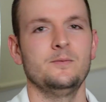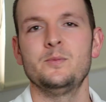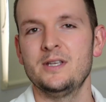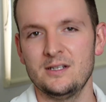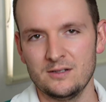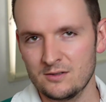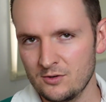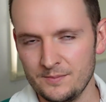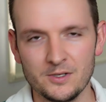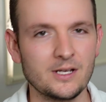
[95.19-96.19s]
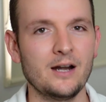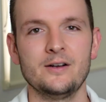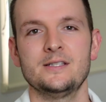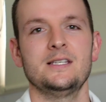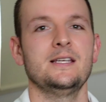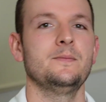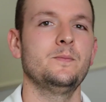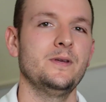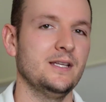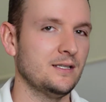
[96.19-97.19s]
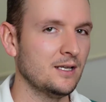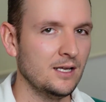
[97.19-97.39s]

be it cryptocurrency, be it